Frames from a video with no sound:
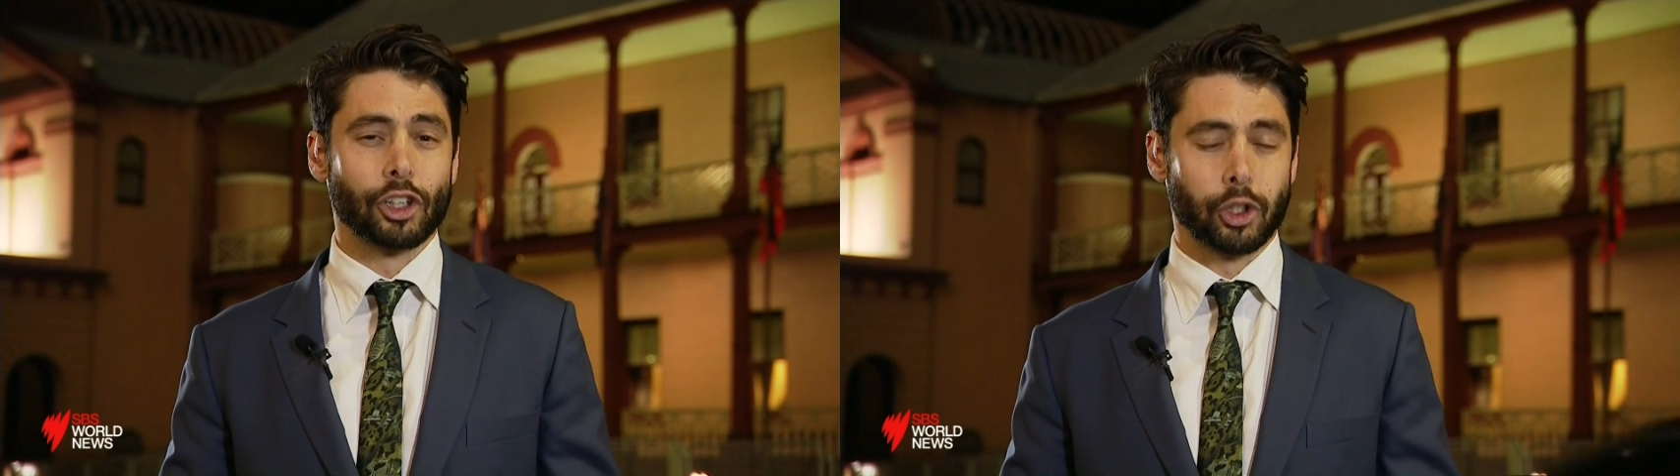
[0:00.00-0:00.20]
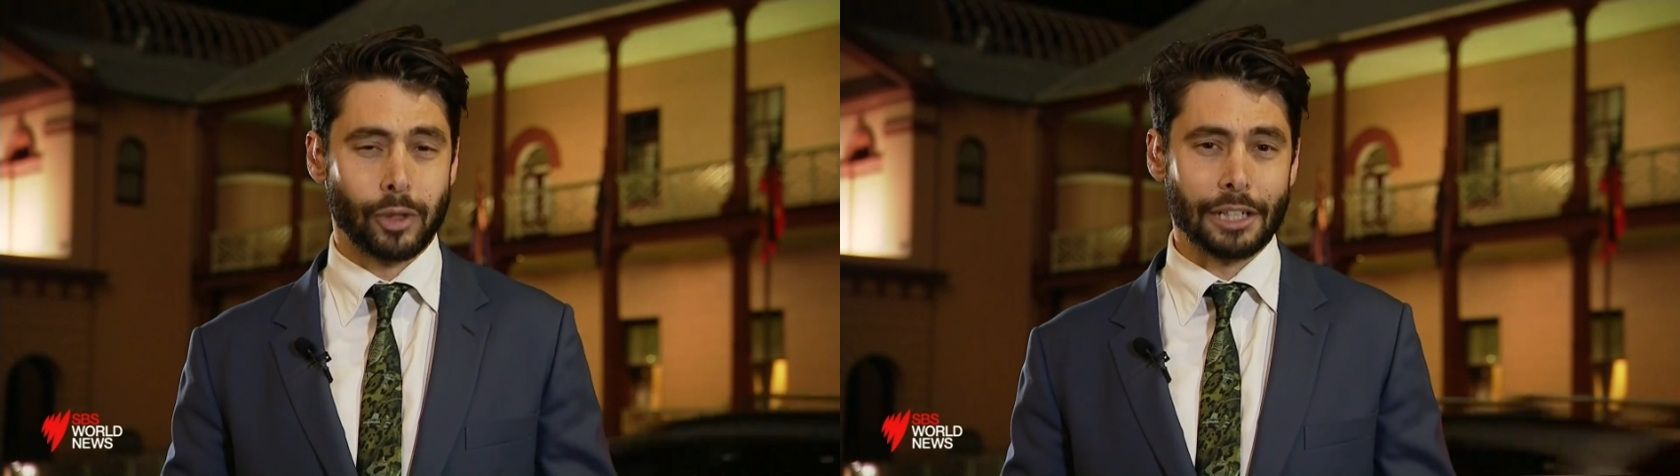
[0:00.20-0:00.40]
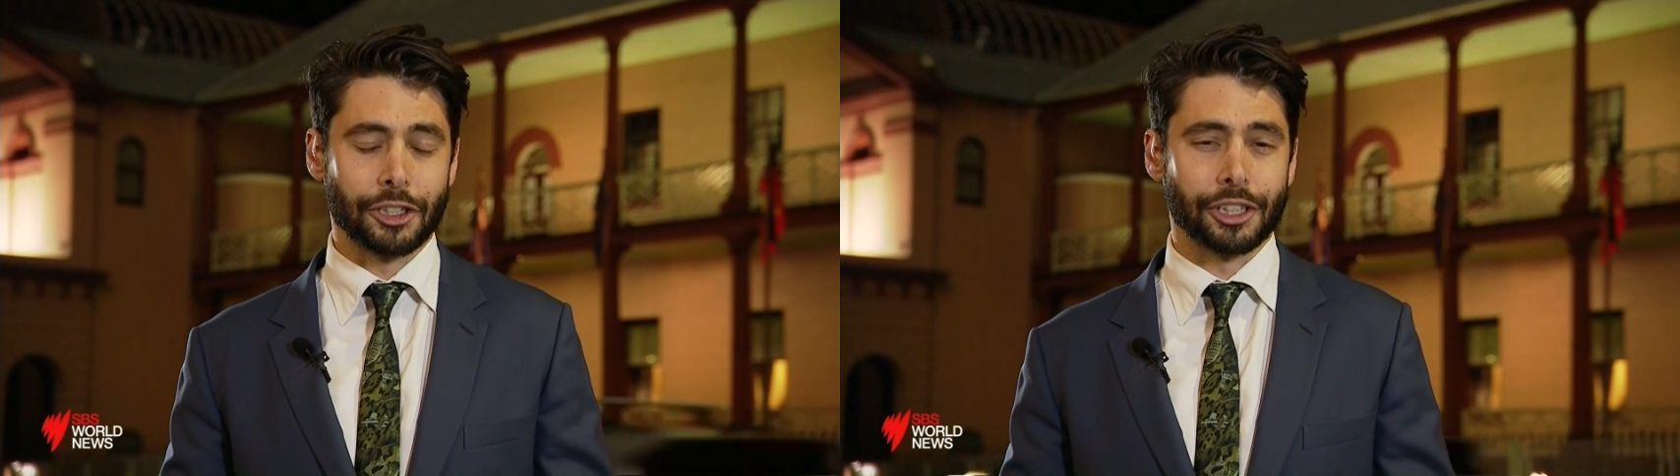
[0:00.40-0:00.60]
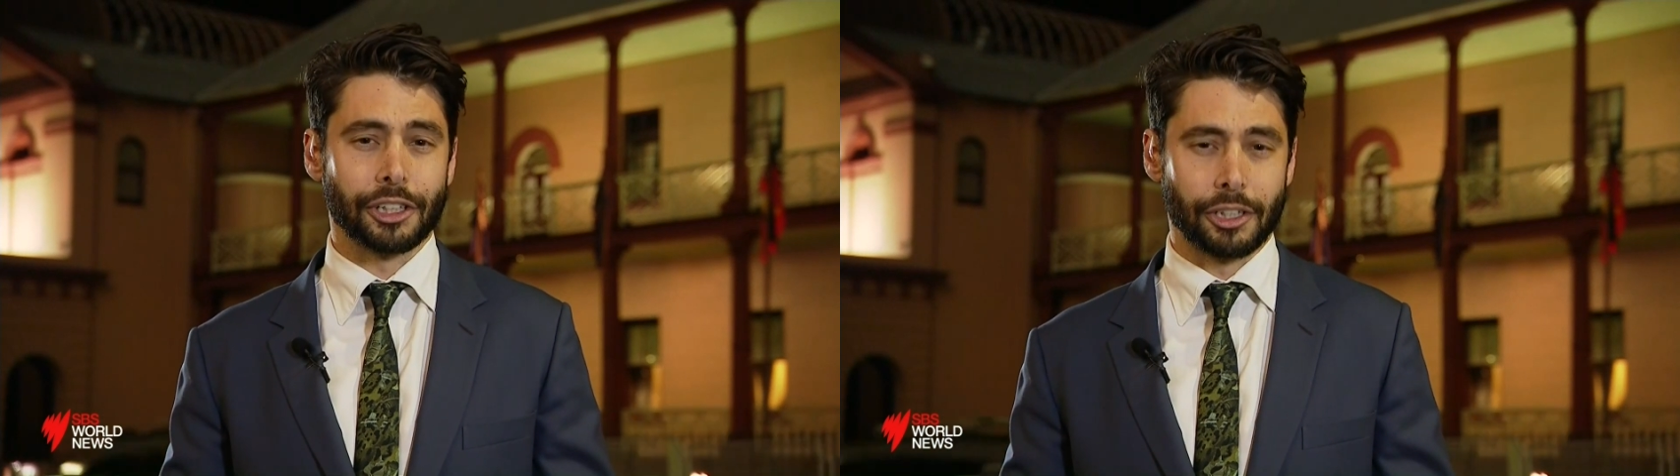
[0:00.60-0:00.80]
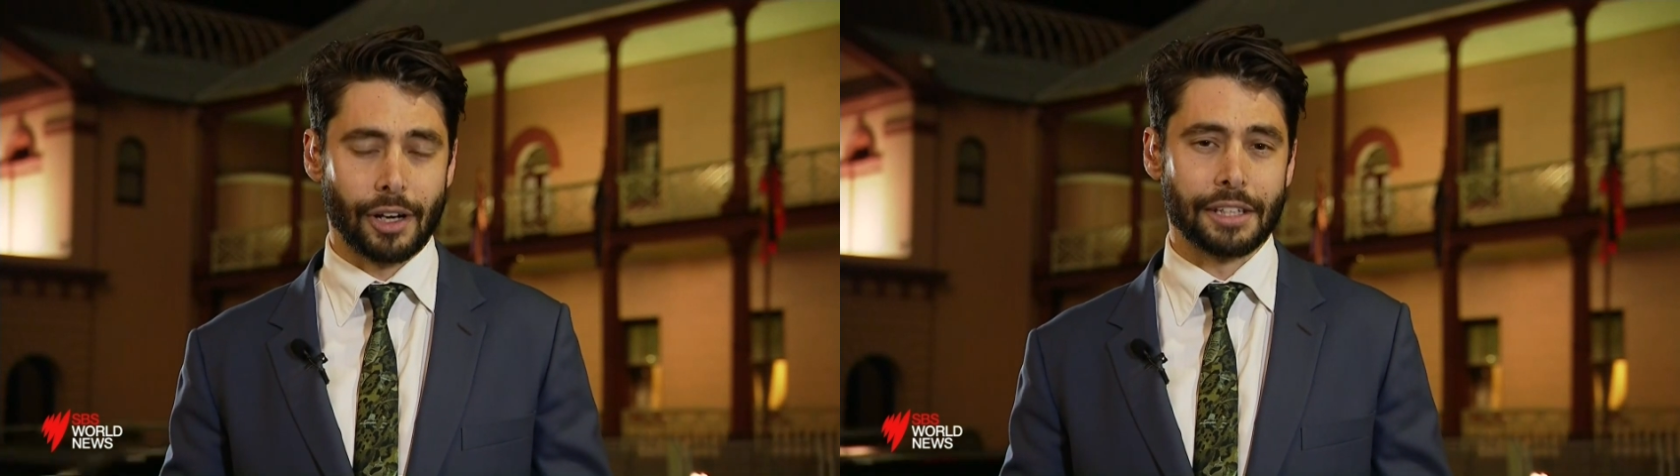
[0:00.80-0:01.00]
crunch
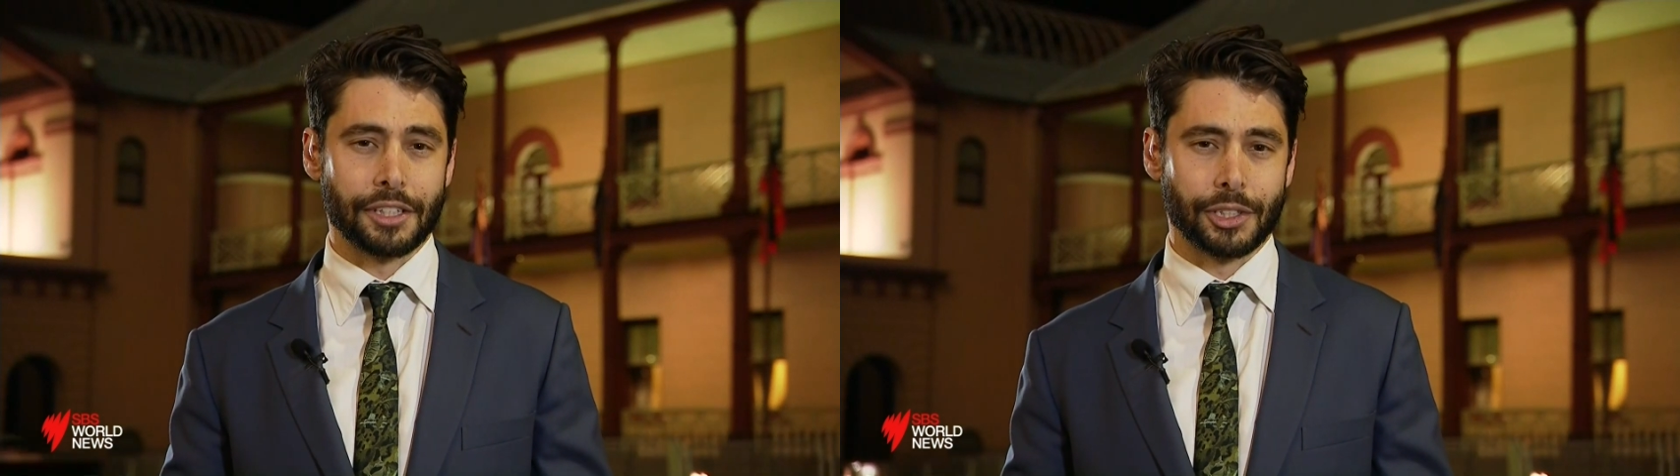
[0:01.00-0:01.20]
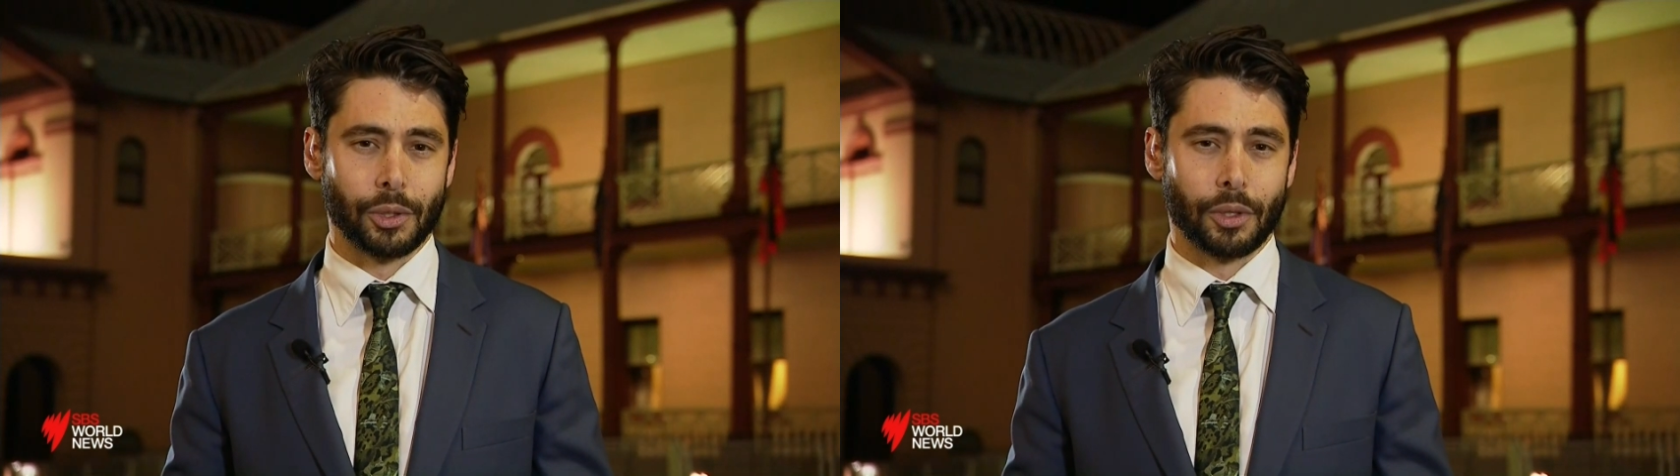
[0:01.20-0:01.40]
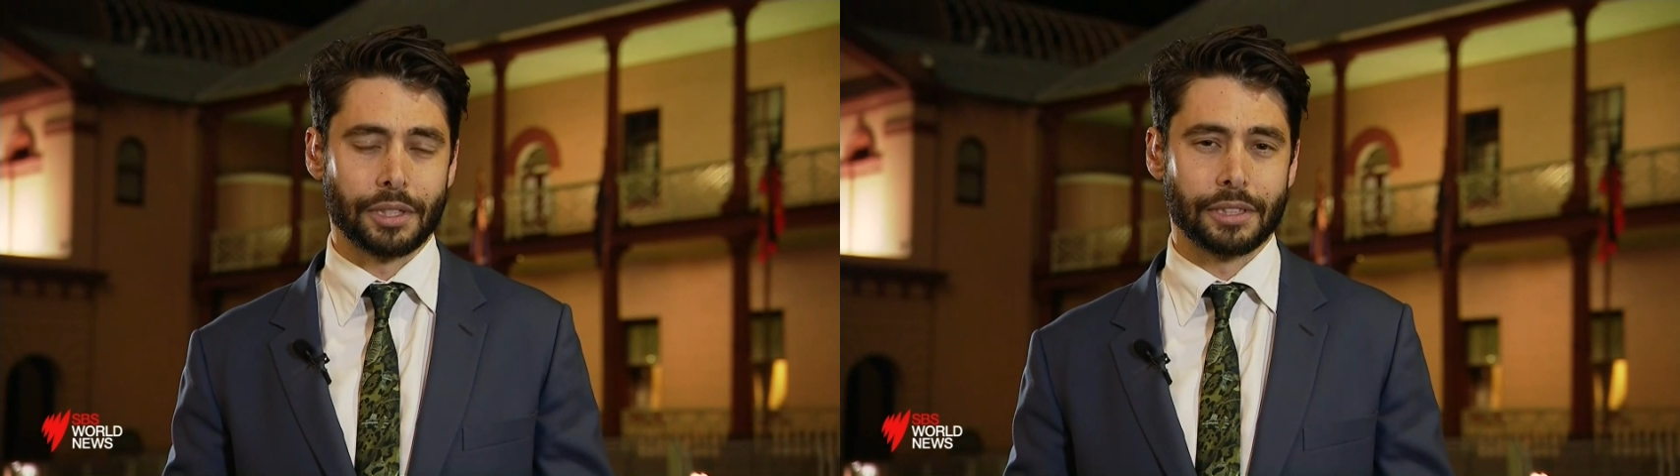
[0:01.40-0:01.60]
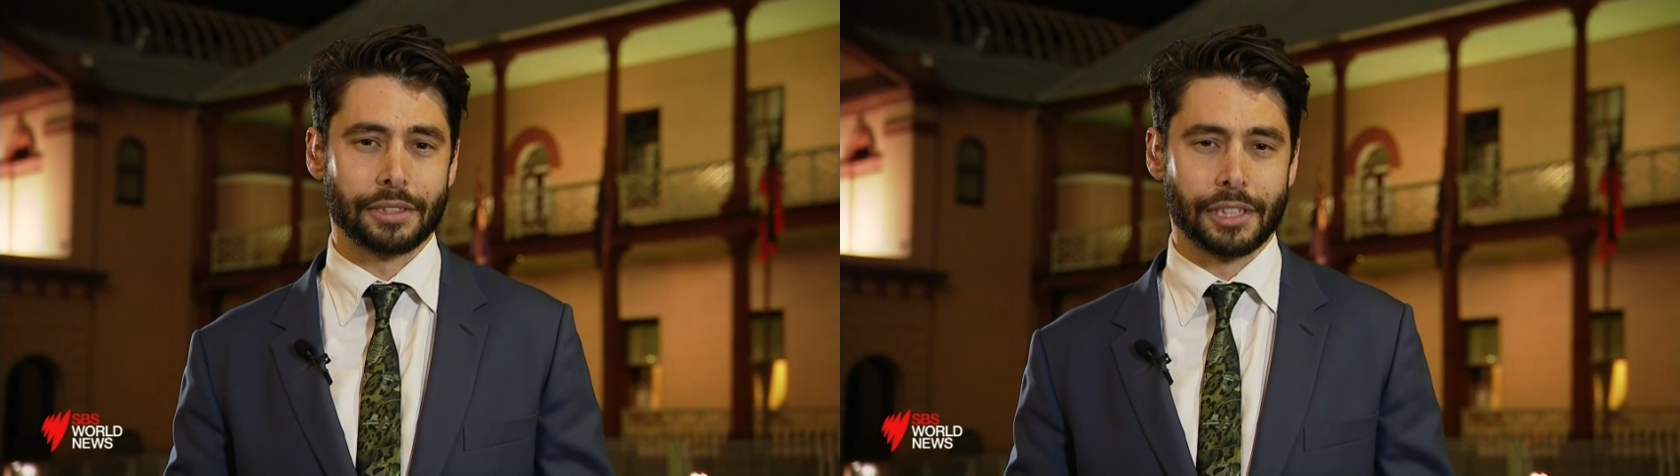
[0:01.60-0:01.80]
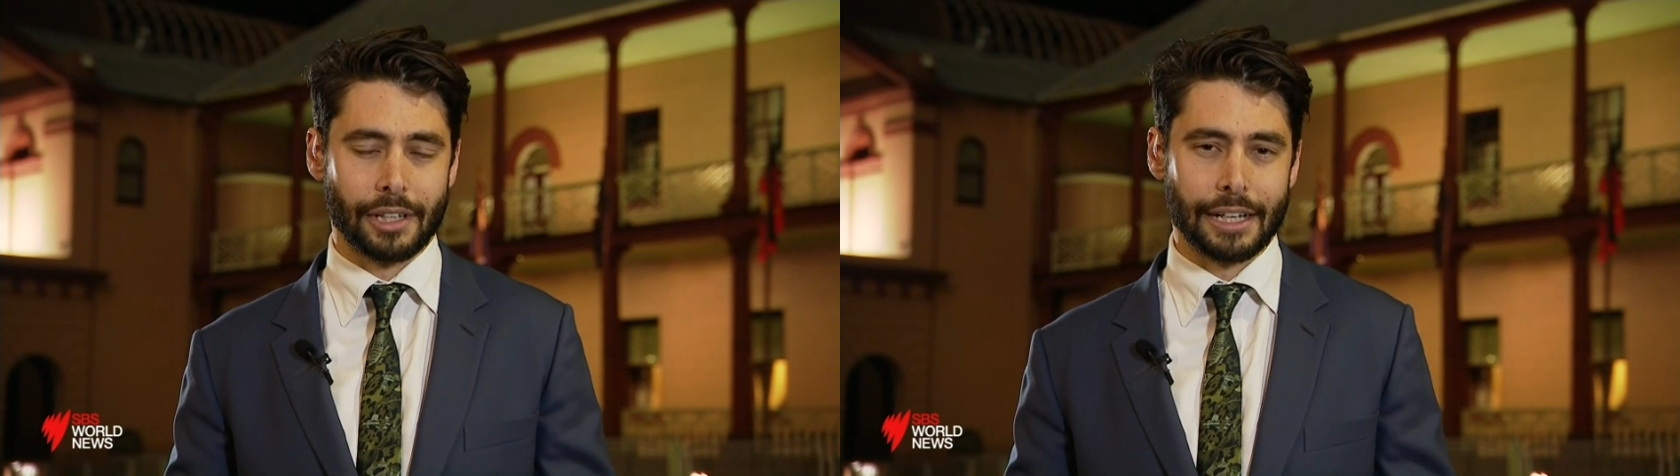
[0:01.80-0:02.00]
crisis talks
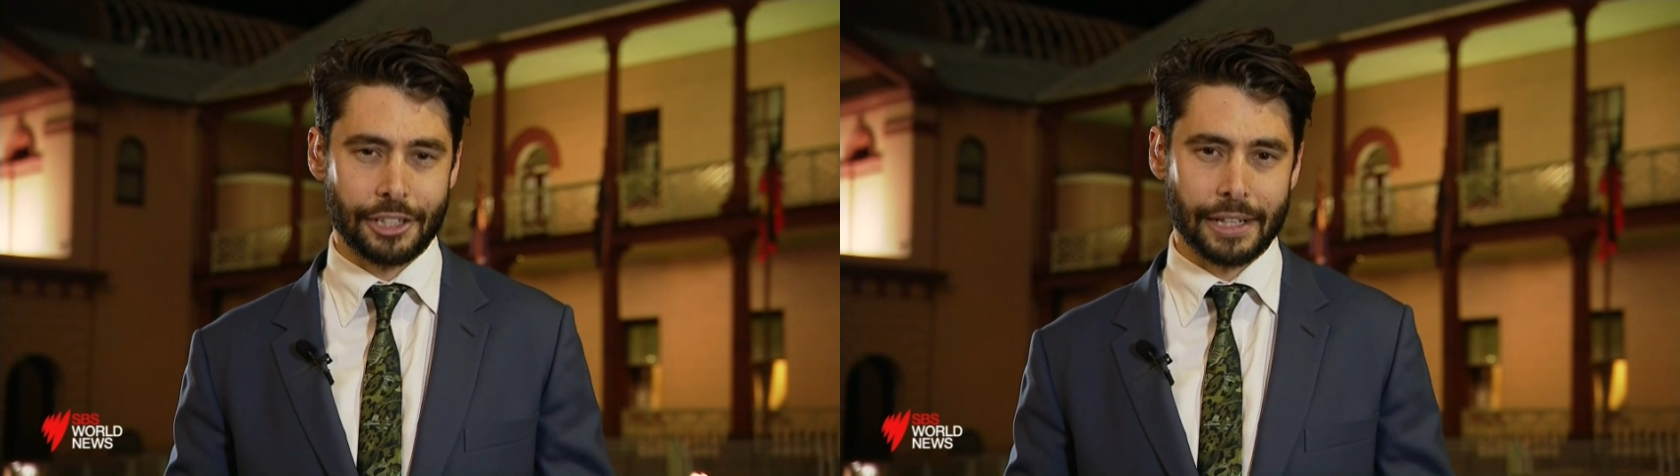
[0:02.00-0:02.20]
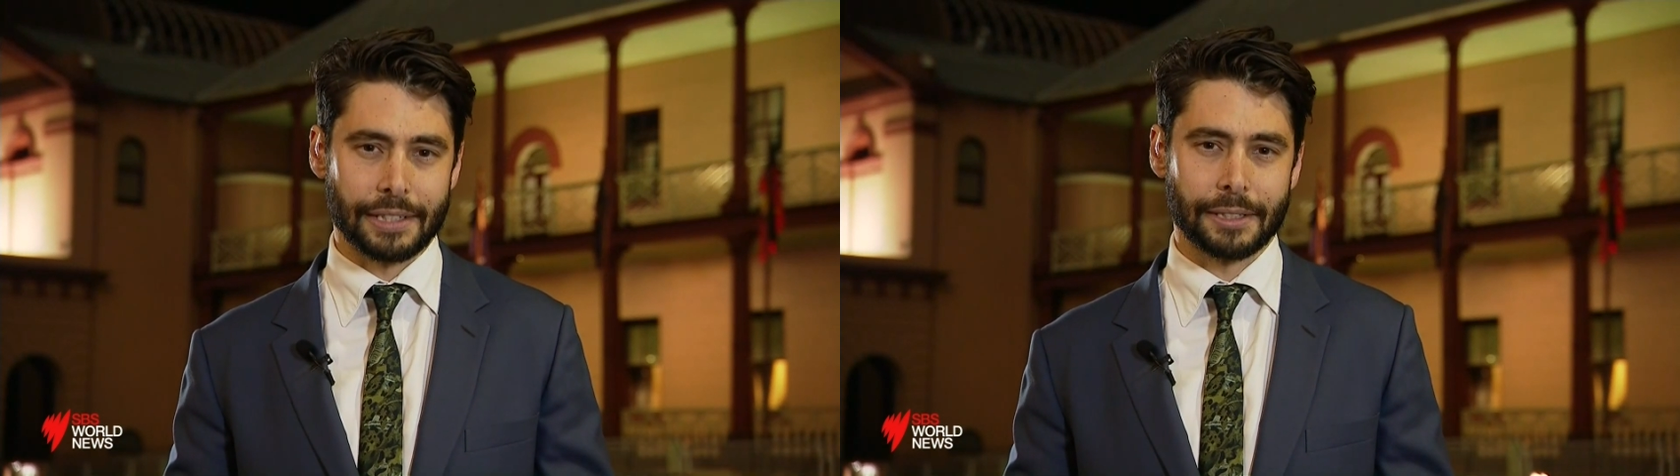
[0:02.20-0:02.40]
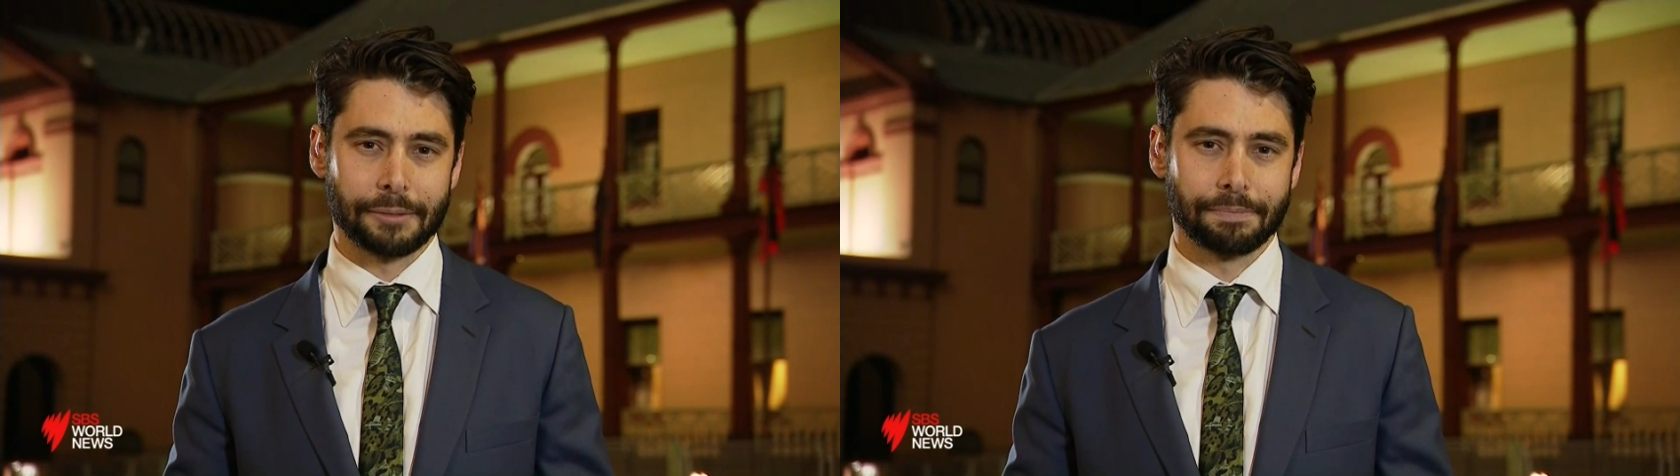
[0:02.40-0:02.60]
tonight, Janice.